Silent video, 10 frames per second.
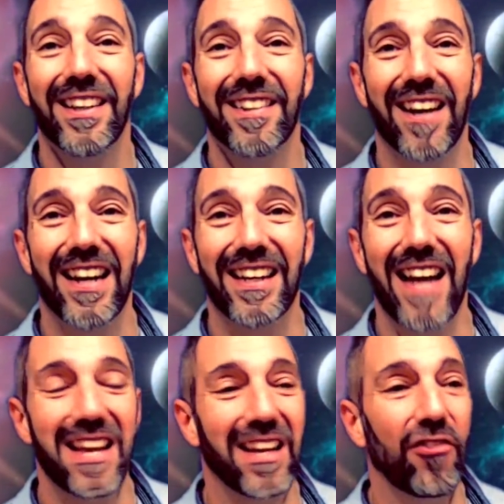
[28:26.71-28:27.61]
Right? Now
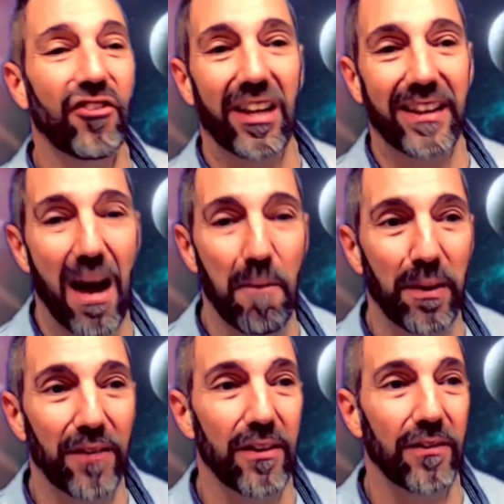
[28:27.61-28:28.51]
you got to shut down
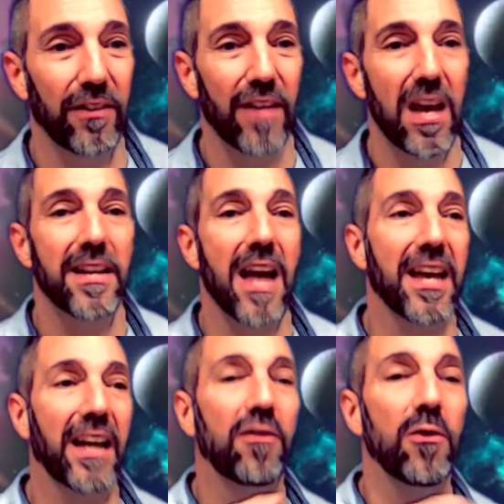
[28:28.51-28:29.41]
businesses. Now you
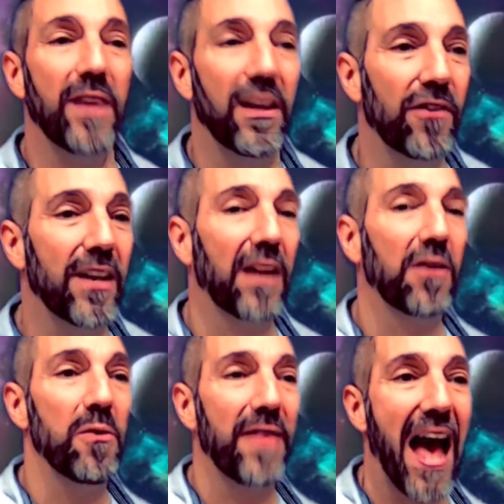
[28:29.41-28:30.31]
got to do this. You got to
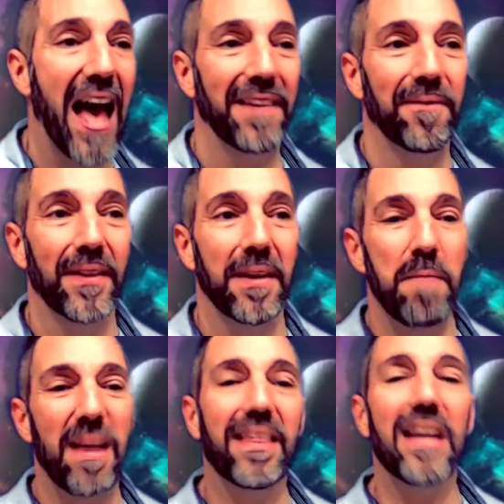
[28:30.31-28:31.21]
do that.
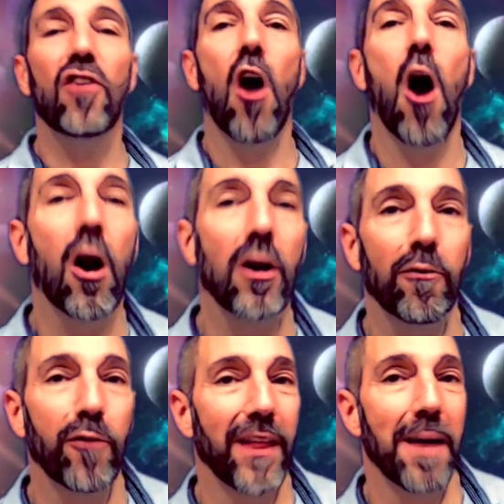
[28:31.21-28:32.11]
Make things harder
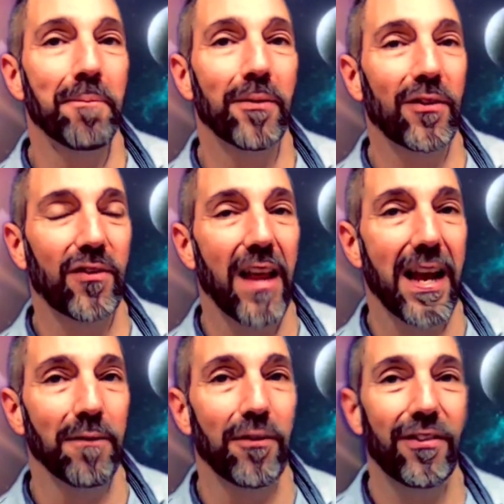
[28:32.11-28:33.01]
for them, the
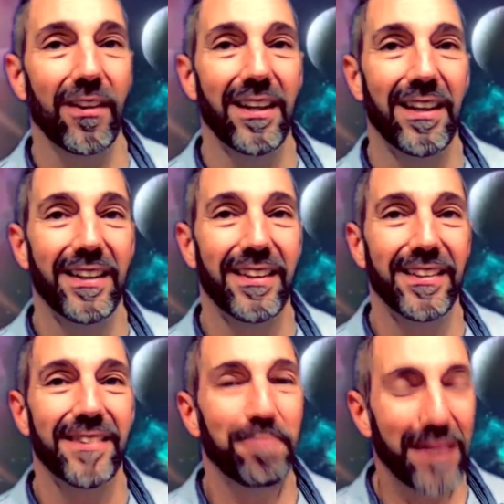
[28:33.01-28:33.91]
slaves
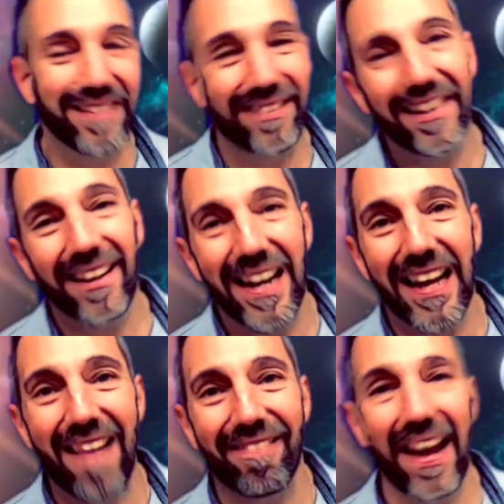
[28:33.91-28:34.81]
they're gonna get